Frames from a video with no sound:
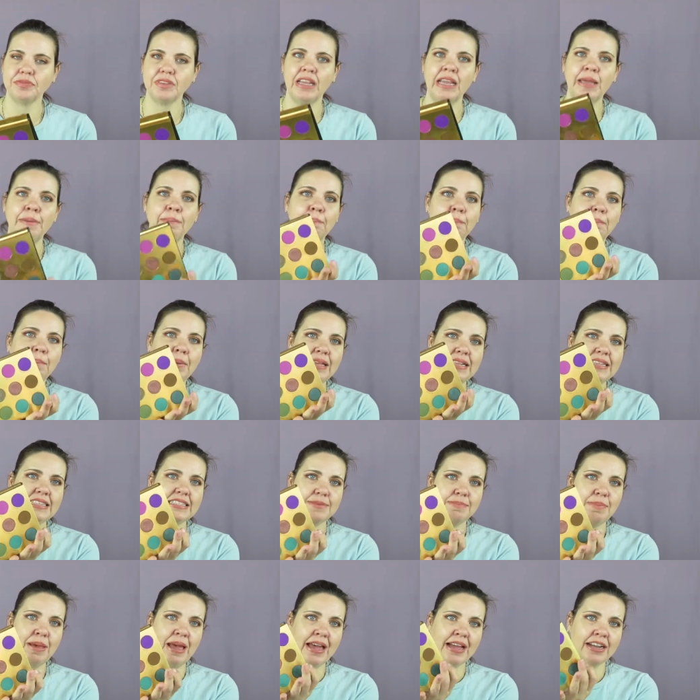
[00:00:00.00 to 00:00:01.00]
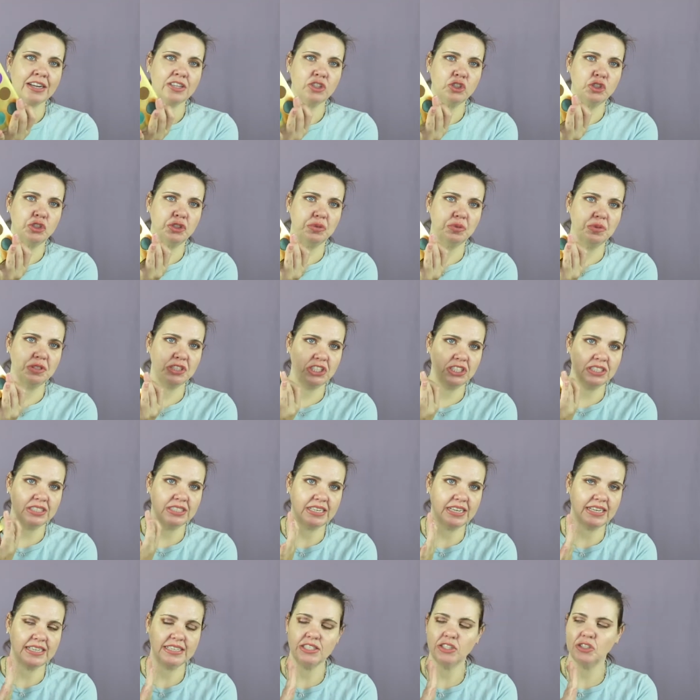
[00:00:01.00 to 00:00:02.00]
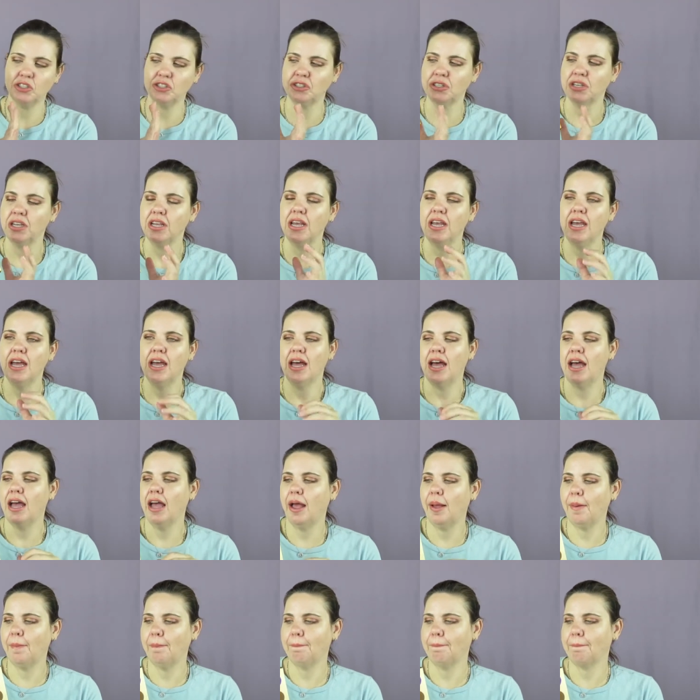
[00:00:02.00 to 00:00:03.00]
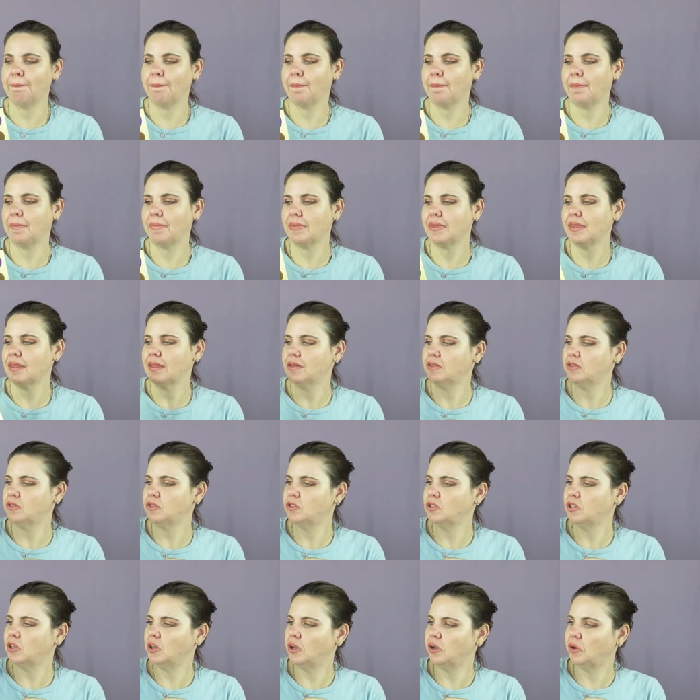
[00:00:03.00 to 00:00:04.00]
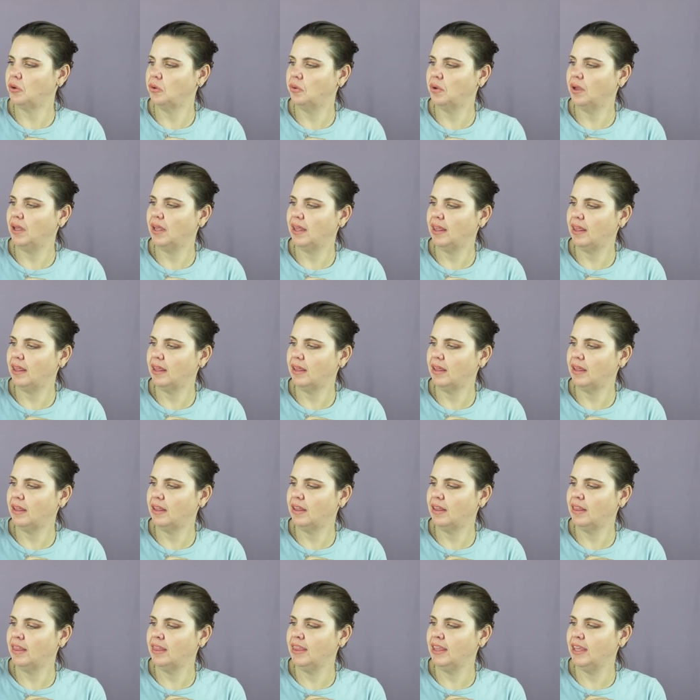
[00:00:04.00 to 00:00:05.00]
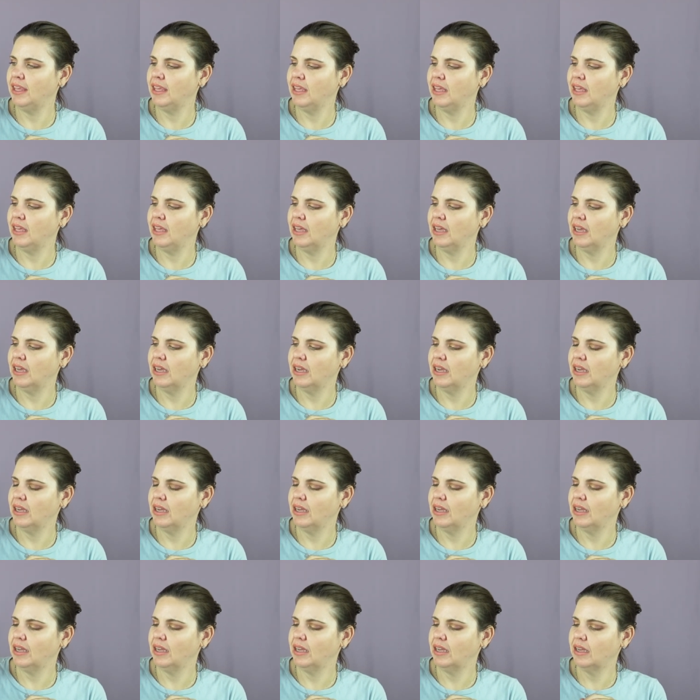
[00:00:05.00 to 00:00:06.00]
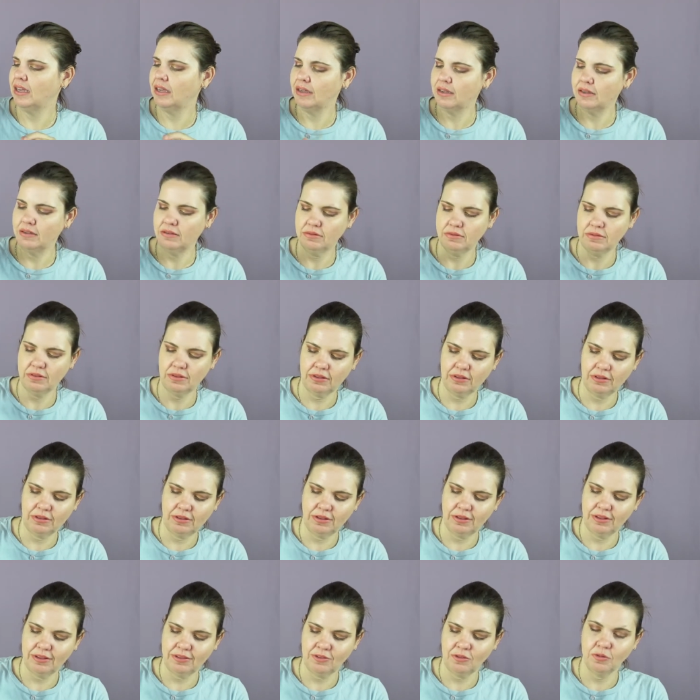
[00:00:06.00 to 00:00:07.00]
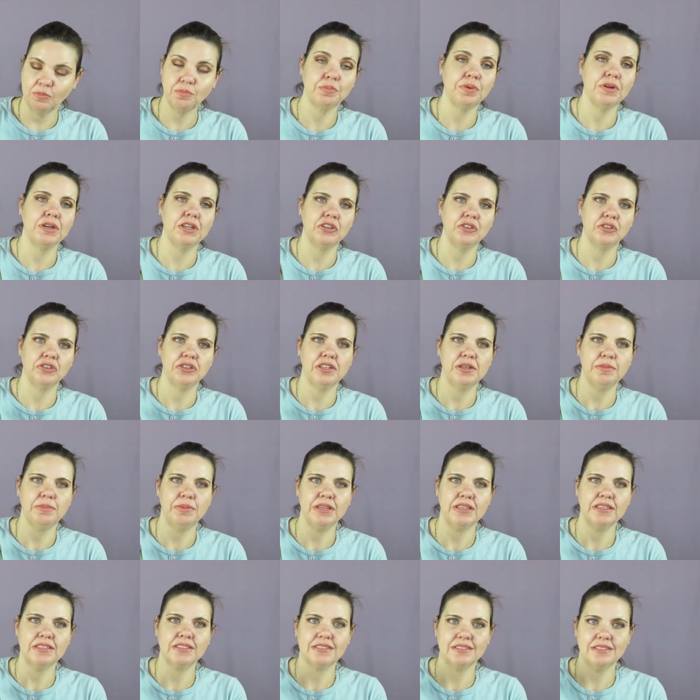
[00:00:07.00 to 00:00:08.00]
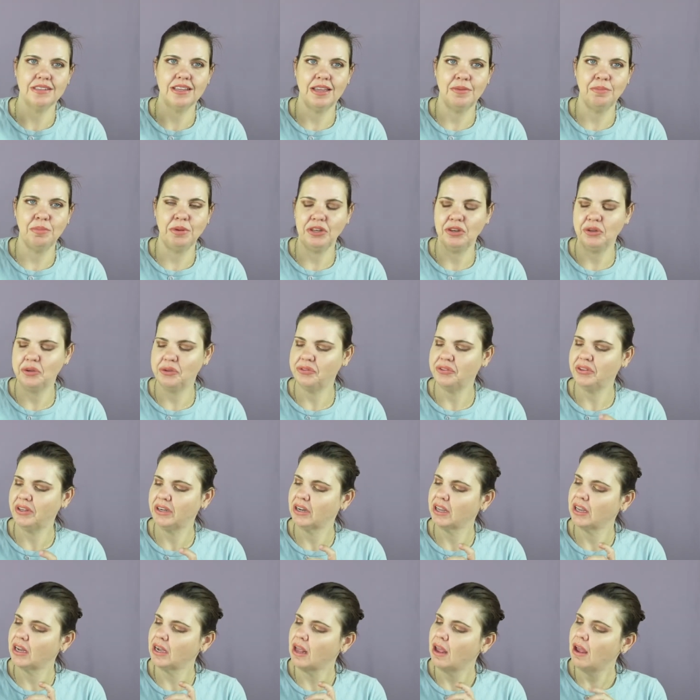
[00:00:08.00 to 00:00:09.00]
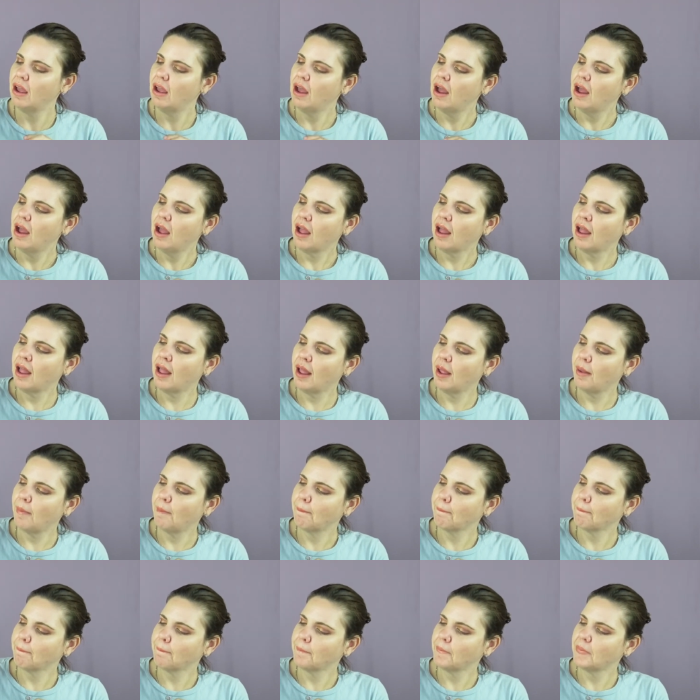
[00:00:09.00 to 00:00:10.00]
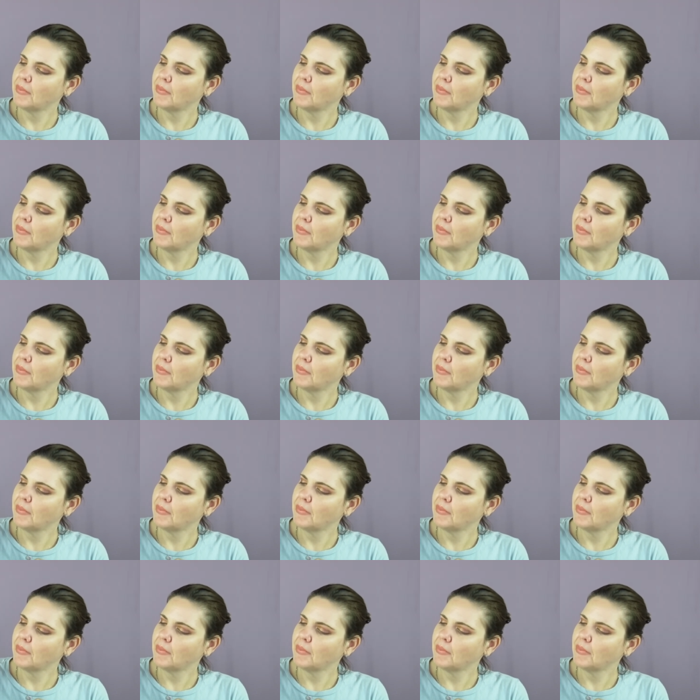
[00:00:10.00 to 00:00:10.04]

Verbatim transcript: It bends back too, which is nice. Um, so the... It's pretty dirty because I've been using it. Um,